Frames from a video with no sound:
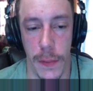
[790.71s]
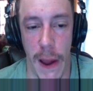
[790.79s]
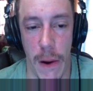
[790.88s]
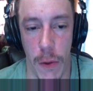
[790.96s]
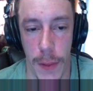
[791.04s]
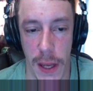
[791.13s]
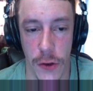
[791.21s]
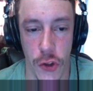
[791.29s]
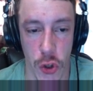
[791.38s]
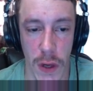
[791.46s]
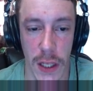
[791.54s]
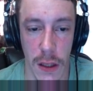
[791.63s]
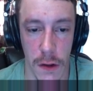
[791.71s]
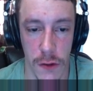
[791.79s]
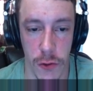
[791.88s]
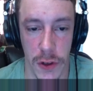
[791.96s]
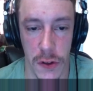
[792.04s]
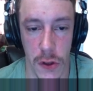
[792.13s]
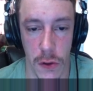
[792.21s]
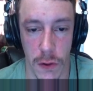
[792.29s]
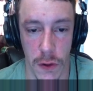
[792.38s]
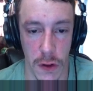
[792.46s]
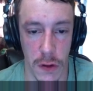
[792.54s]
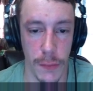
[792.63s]
Pirate Bay doing this to its
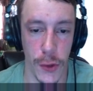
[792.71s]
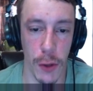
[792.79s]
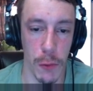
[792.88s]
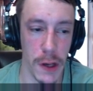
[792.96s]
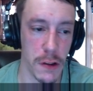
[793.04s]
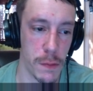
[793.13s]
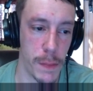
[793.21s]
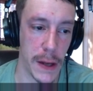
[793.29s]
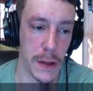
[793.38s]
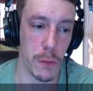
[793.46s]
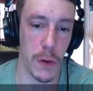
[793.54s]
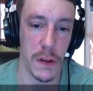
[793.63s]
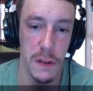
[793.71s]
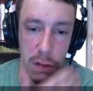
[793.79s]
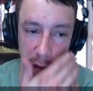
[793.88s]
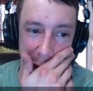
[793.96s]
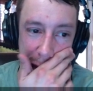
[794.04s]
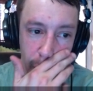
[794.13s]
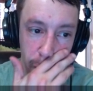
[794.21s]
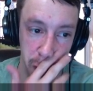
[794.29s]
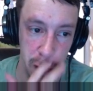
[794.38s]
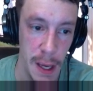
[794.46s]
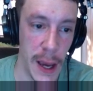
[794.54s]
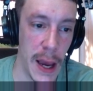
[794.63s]
users as something we suspected was a test.